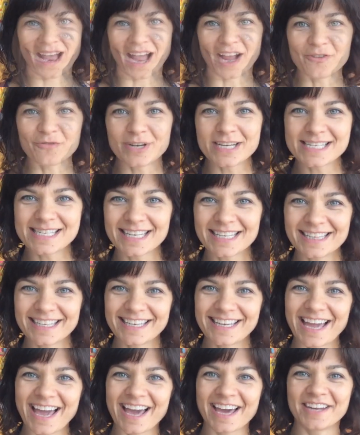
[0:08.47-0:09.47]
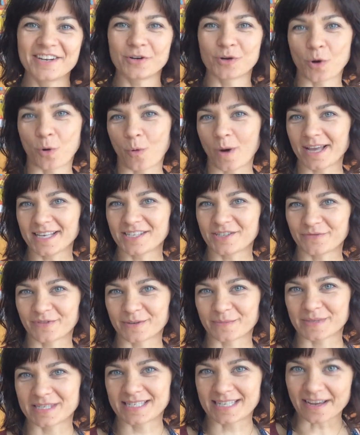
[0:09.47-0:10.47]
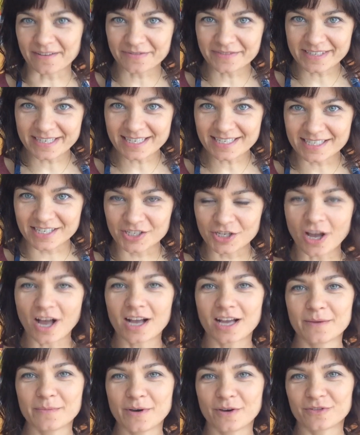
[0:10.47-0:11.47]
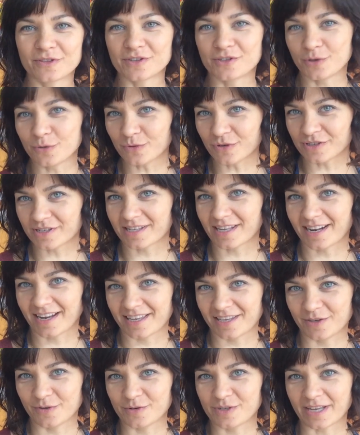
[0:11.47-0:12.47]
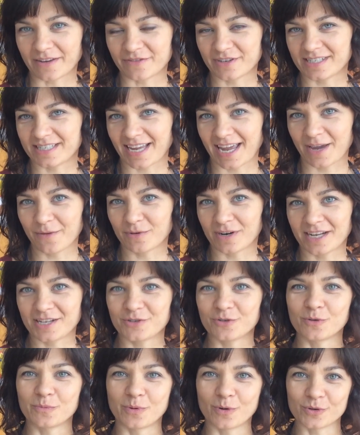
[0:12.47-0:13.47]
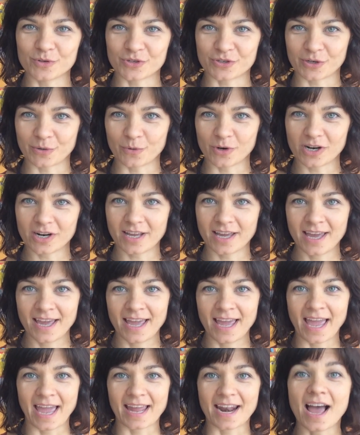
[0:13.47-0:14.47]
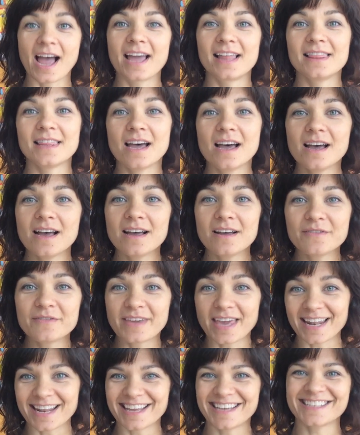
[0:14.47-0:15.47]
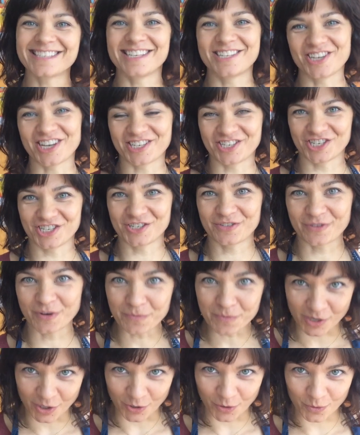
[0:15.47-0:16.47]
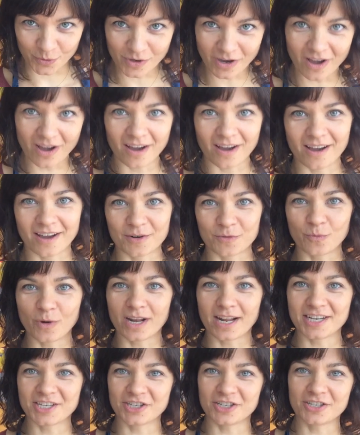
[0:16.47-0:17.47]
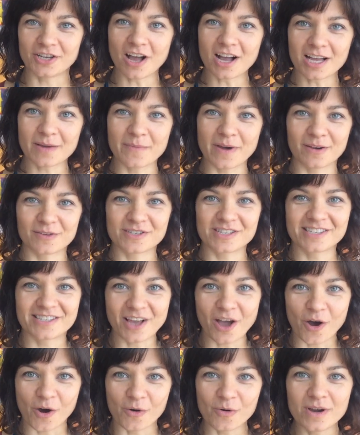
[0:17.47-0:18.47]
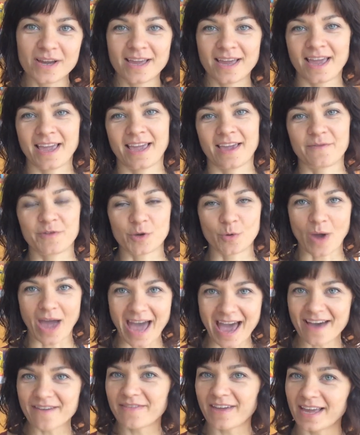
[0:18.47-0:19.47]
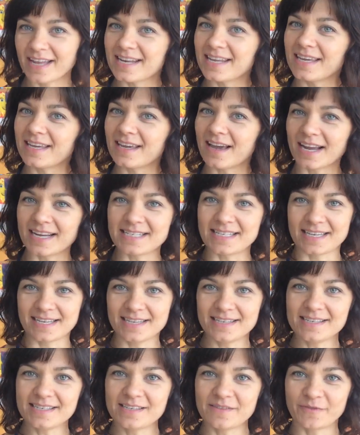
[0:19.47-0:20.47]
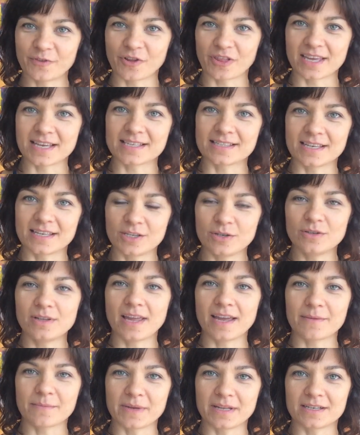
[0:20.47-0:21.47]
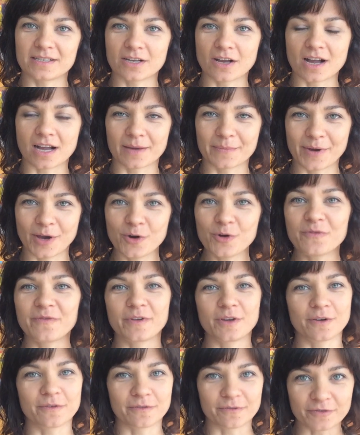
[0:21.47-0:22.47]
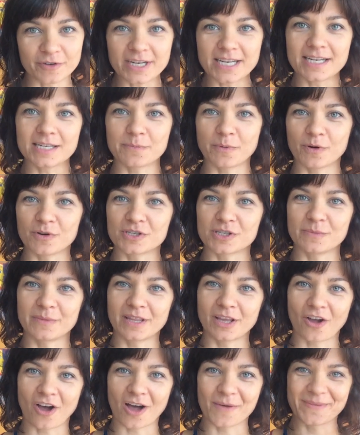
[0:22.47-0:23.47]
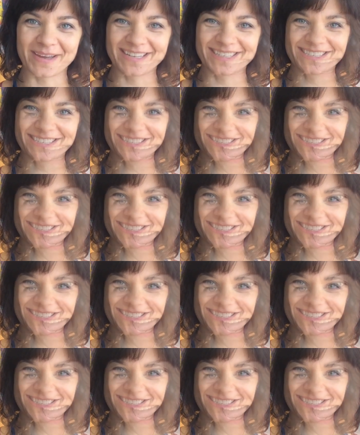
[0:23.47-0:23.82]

I recently had a request from Stephanie to talk about the tools that I use every day when I do upholstery work, and I love getting suggestions from you on what I should talk about. So if you have any ideas for things that you'd like me to talk about, feel free to post them in the comments.